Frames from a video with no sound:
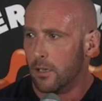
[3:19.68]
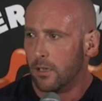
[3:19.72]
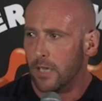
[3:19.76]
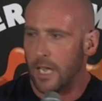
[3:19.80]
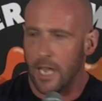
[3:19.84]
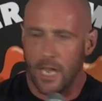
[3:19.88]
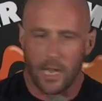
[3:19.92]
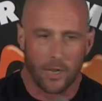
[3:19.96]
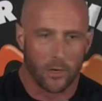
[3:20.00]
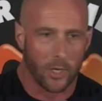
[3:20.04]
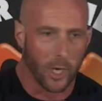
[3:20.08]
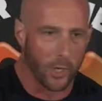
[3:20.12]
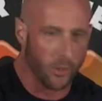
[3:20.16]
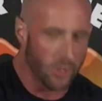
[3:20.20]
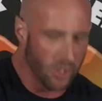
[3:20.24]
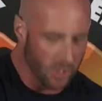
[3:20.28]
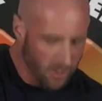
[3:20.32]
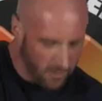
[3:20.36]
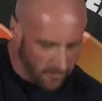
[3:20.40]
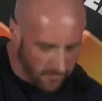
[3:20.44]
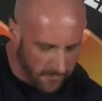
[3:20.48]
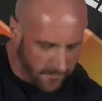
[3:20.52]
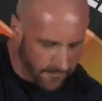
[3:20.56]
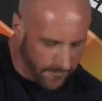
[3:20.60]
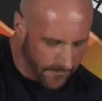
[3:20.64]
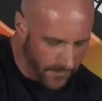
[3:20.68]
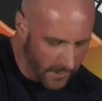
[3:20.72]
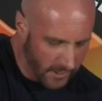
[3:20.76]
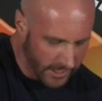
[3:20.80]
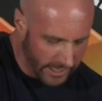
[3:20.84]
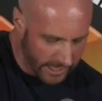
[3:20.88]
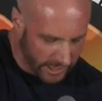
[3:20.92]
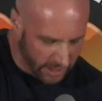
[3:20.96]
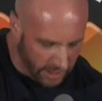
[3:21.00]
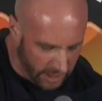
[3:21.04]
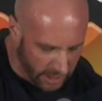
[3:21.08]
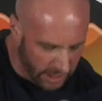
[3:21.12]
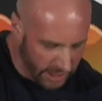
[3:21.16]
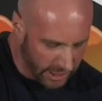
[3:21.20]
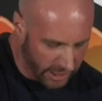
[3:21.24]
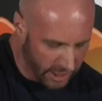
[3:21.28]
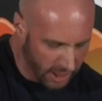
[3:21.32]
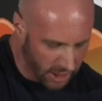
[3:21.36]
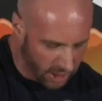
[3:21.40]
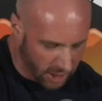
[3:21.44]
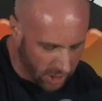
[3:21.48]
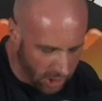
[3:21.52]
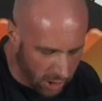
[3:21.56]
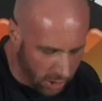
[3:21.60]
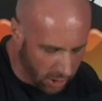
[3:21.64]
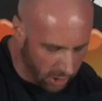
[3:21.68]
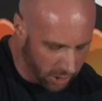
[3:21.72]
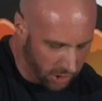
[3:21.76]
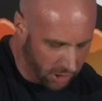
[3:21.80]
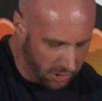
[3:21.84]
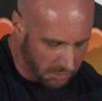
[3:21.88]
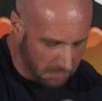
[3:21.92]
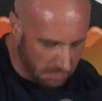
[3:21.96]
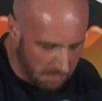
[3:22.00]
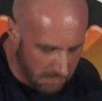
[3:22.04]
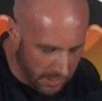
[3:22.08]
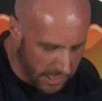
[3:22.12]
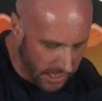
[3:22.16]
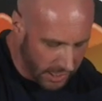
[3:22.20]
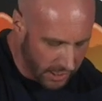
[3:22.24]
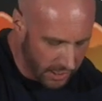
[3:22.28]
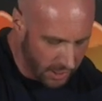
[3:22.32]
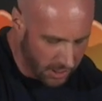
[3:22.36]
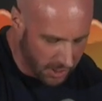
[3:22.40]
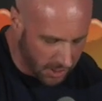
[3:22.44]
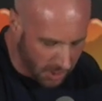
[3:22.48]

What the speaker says: Like, I'll go, you fucking disgust me,